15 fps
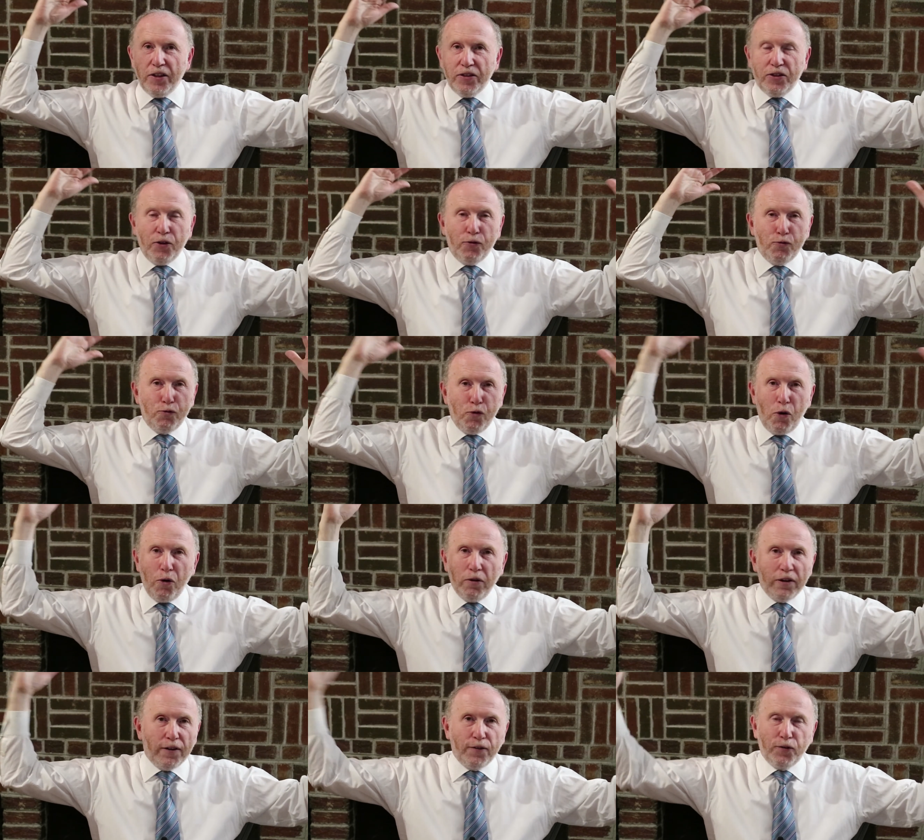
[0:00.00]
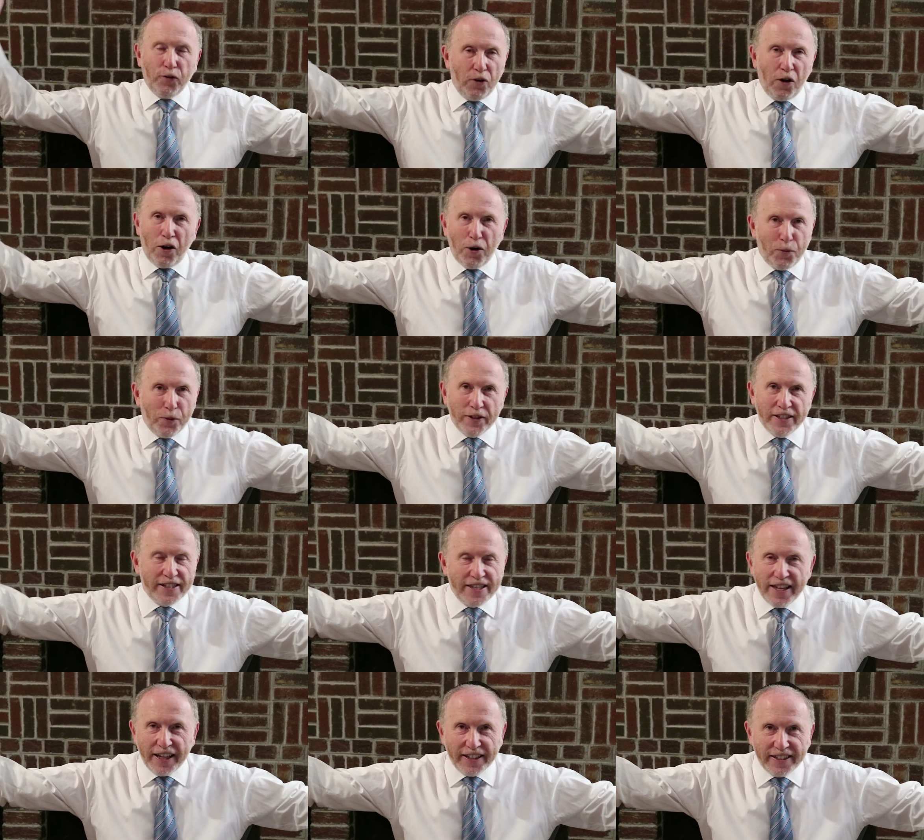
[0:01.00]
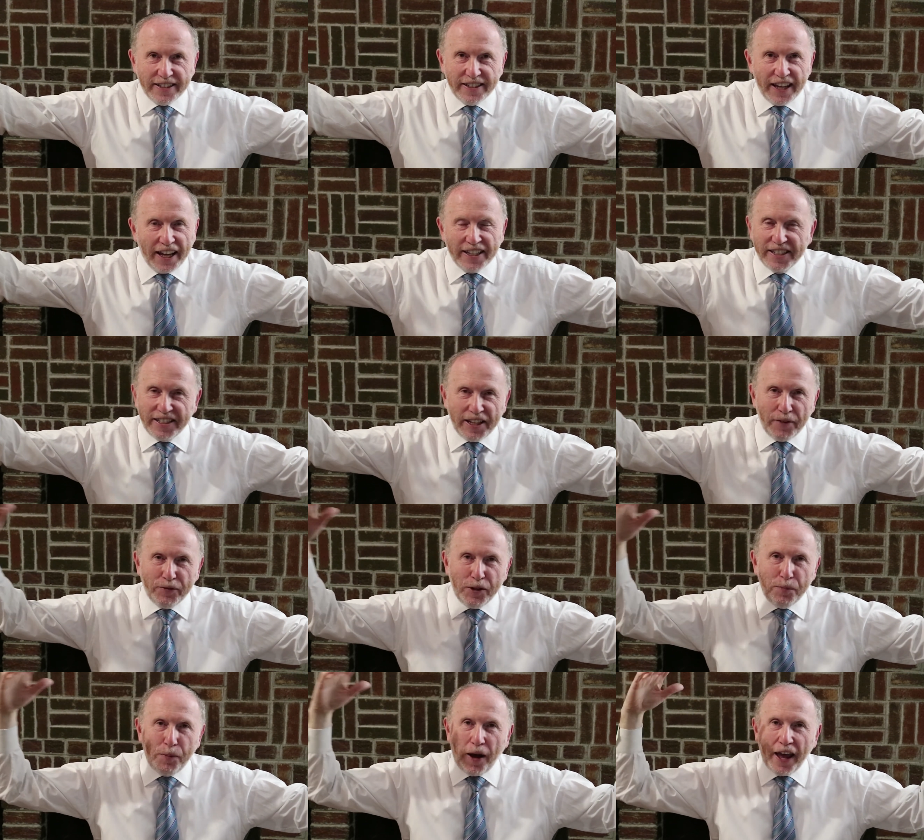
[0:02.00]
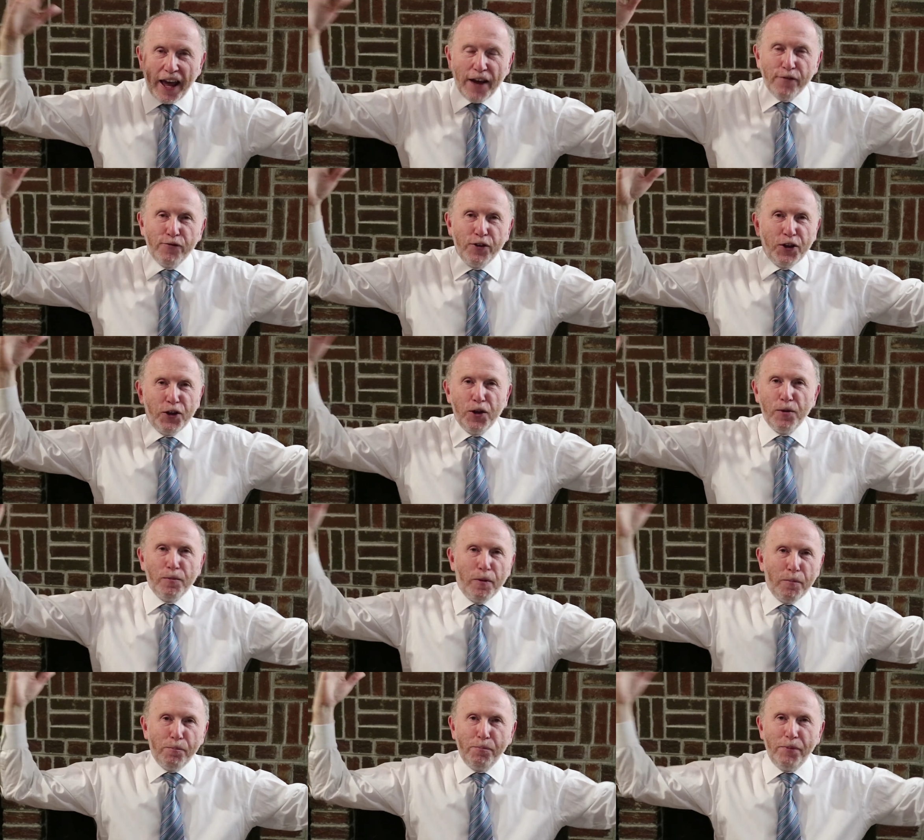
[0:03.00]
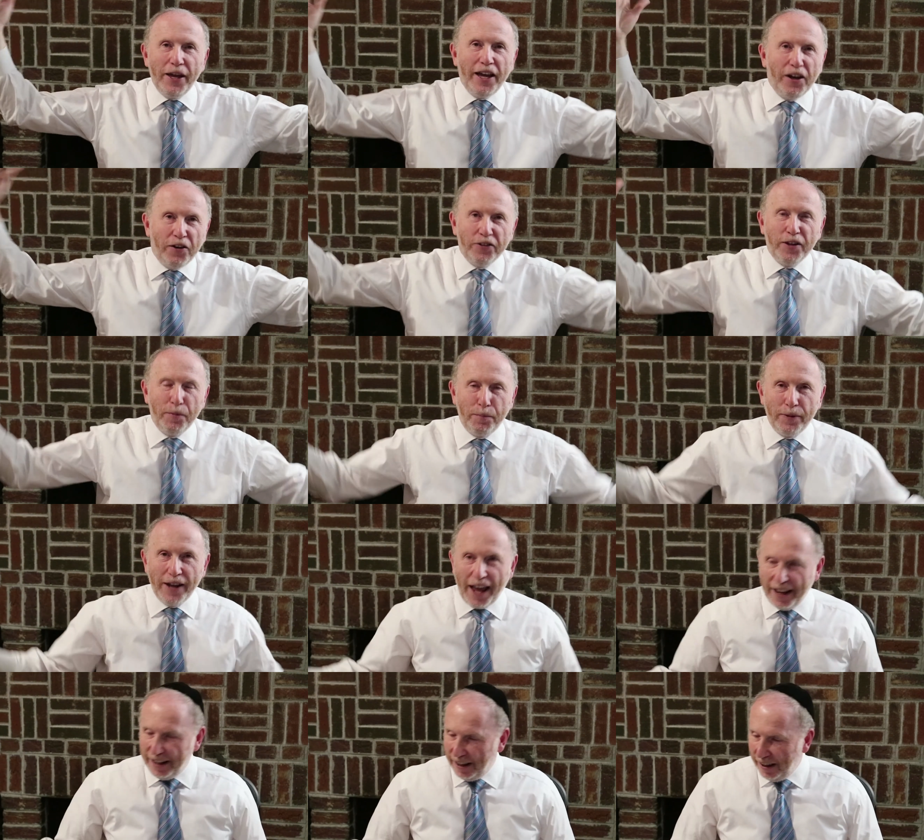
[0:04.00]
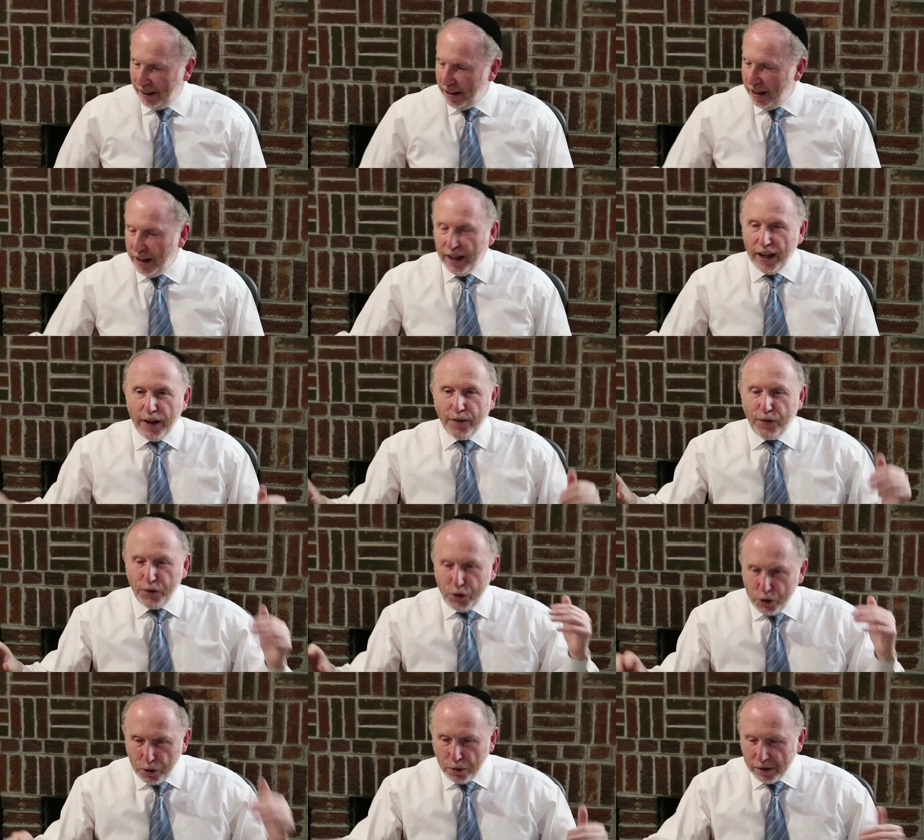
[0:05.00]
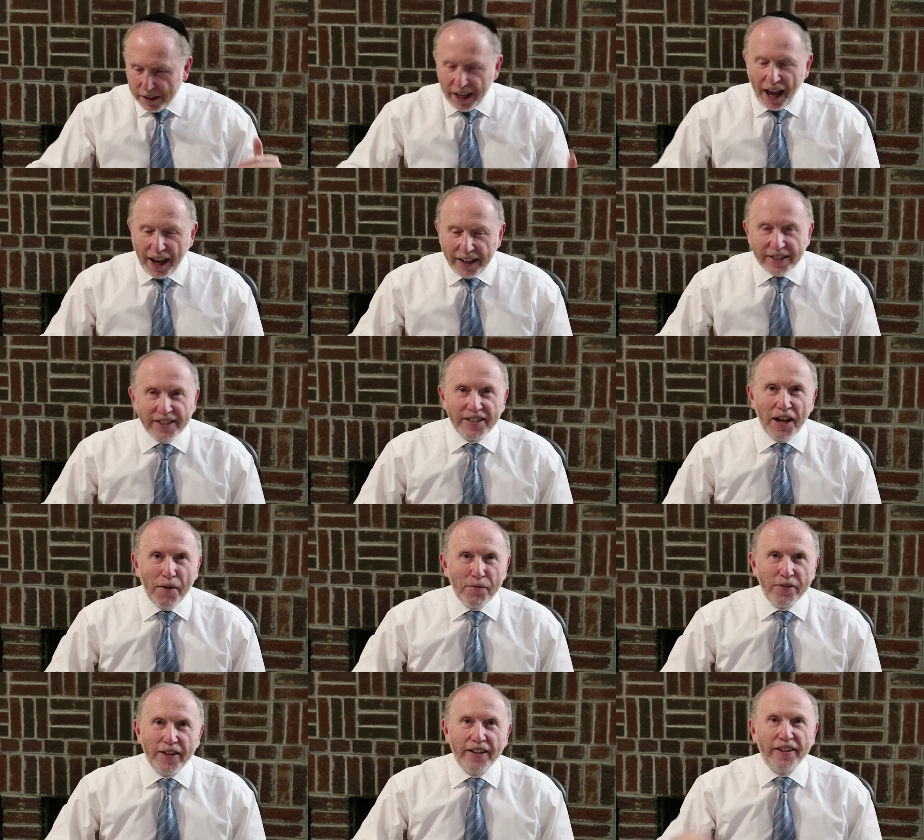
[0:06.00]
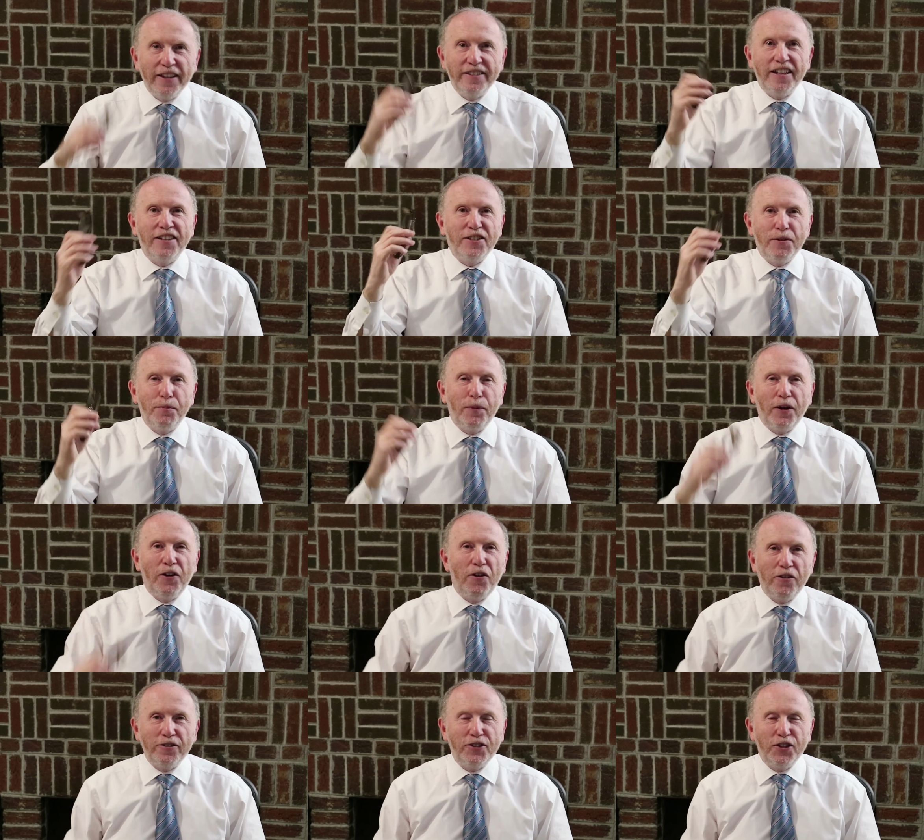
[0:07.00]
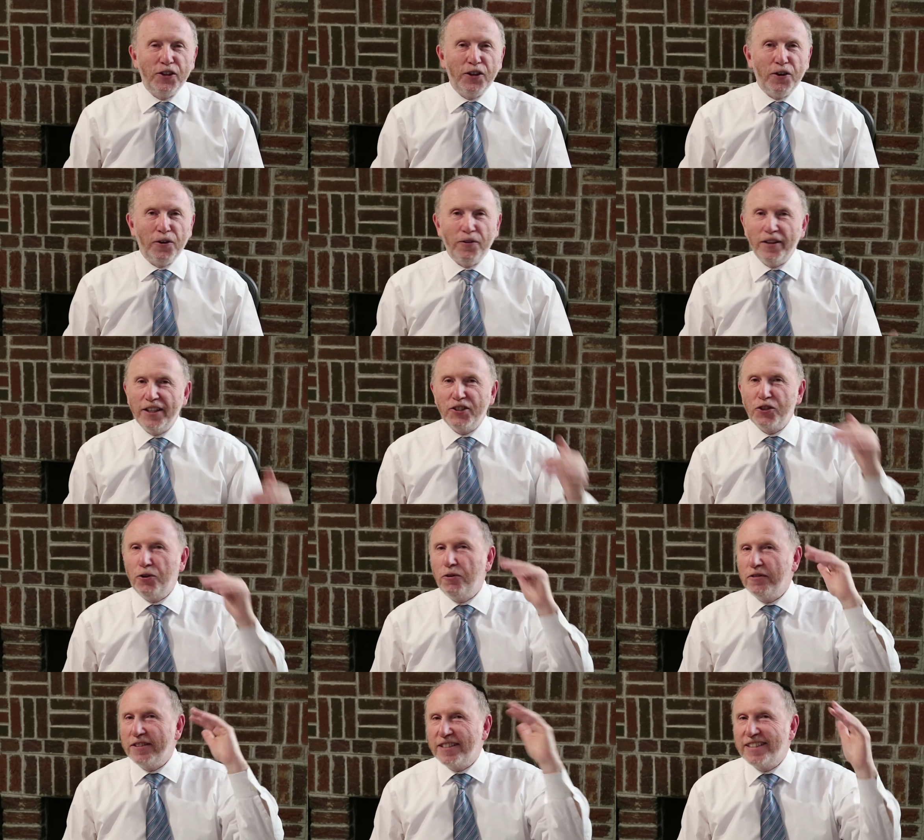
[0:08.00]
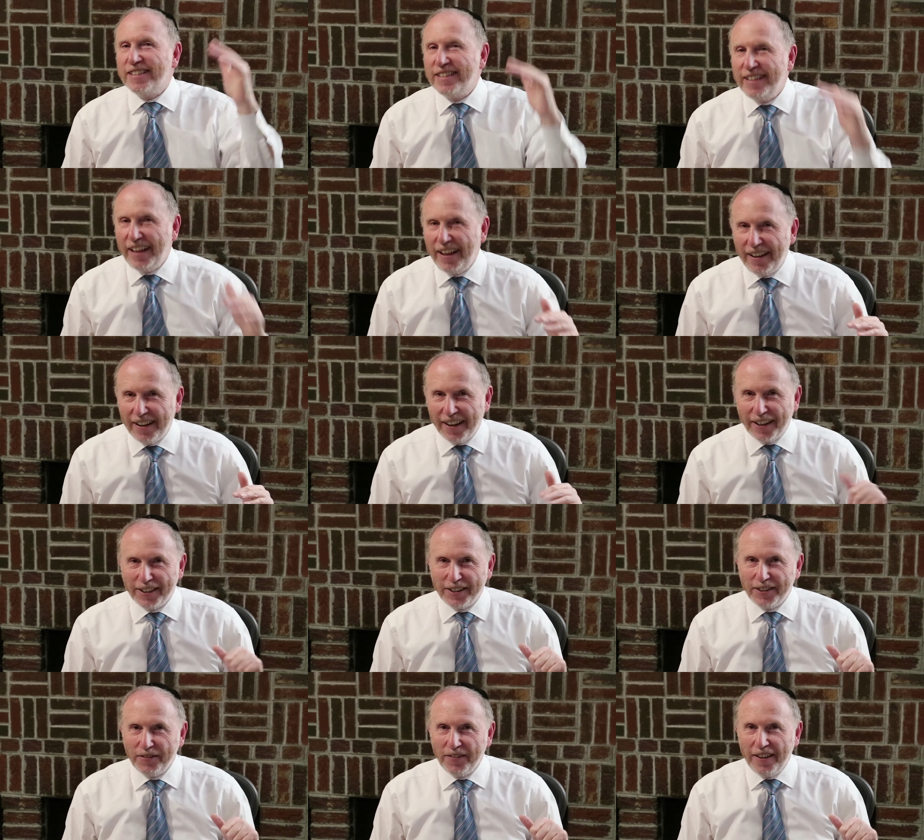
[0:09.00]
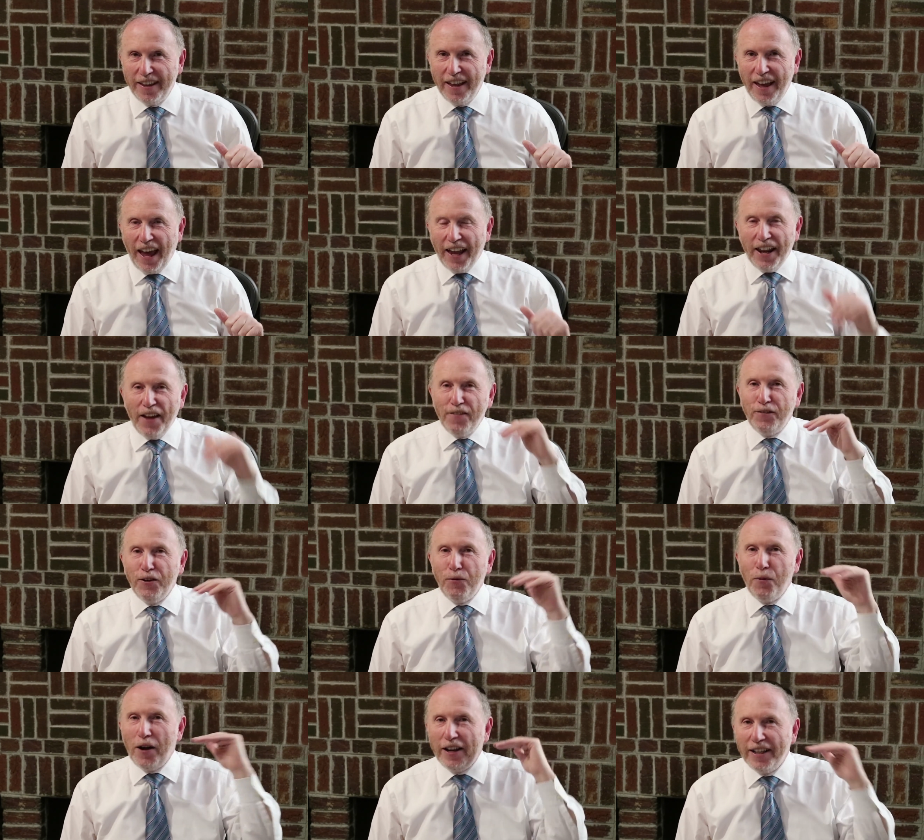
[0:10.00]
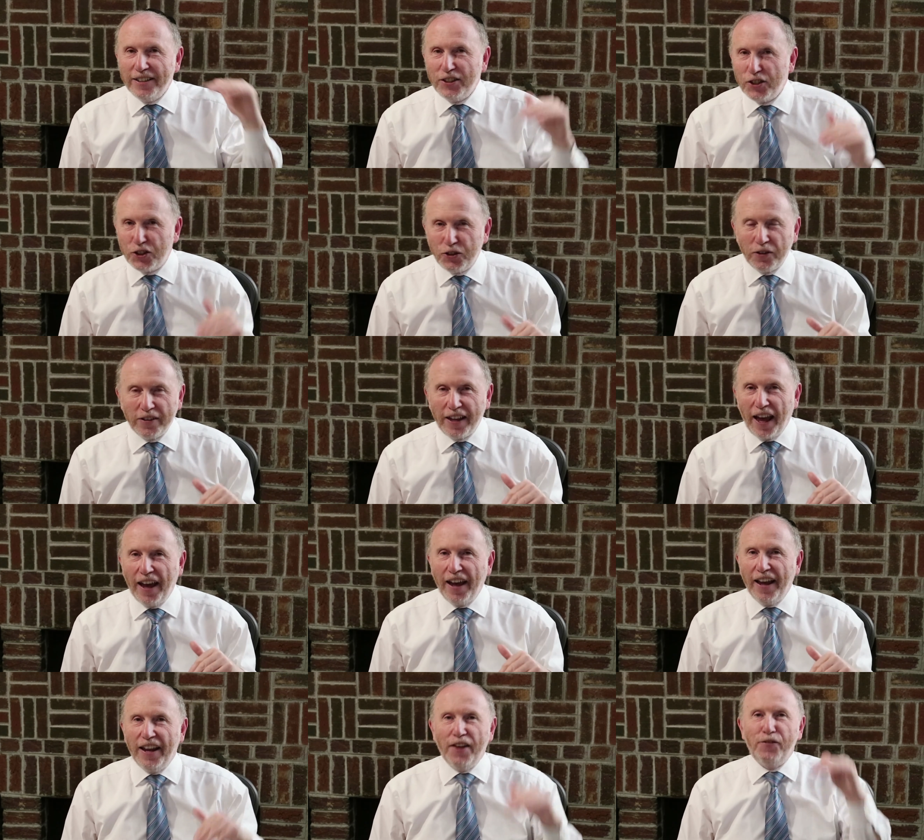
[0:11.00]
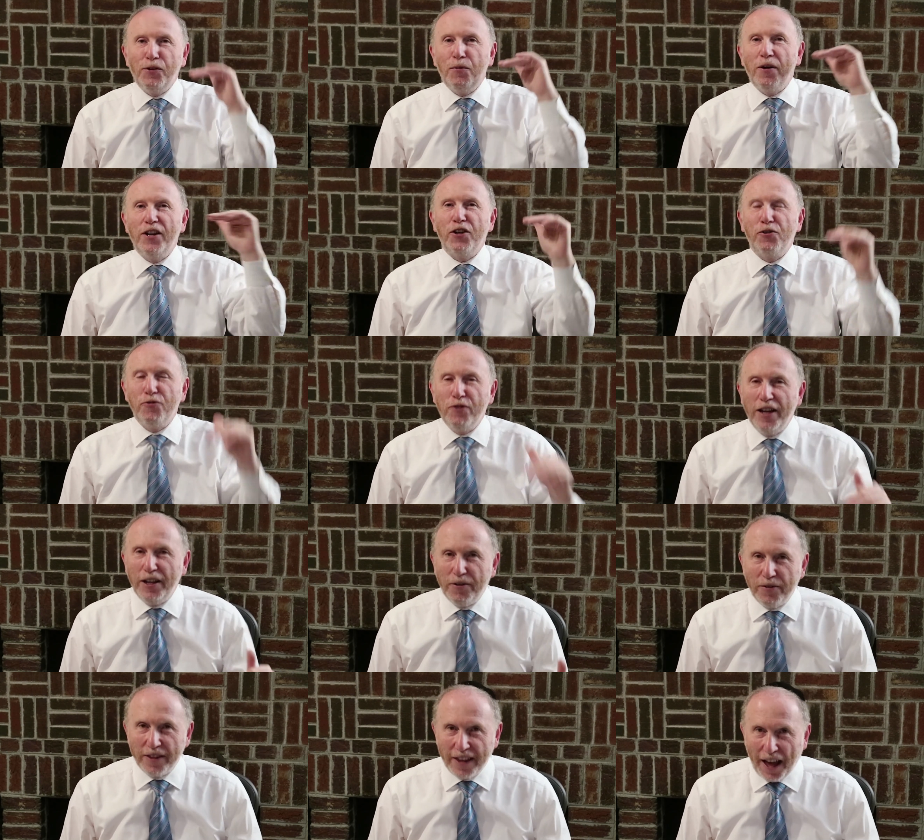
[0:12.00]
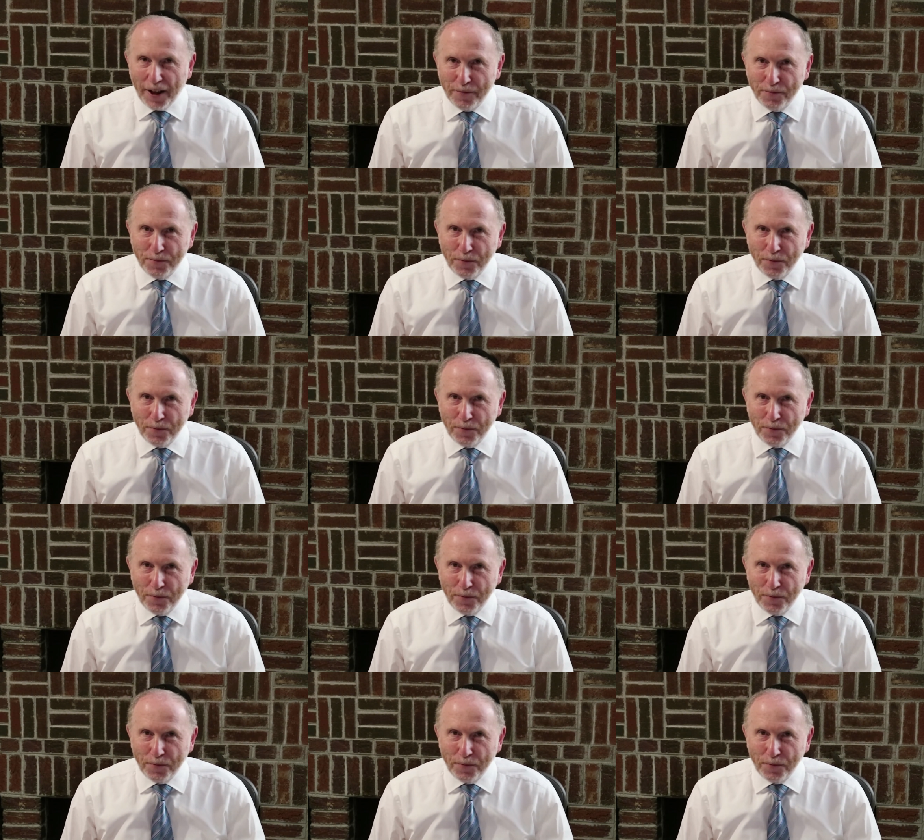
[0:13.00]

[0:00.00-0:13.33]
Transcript: the rule of law was this, accepted by every human being on the planet. If you take something that doesn't belong to you, it's called stealing. And everyone understood that, and everyone agreed with that.